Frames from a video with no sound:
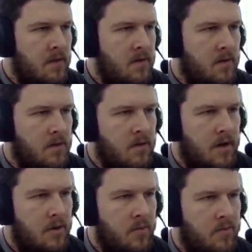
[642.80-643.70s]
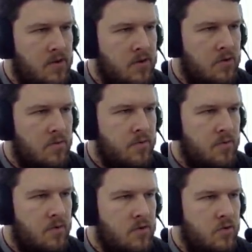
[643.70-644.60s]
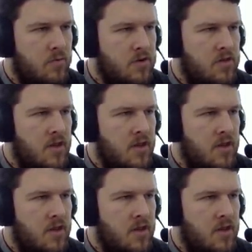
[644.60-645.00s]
Alright, collide with Russell. Not too much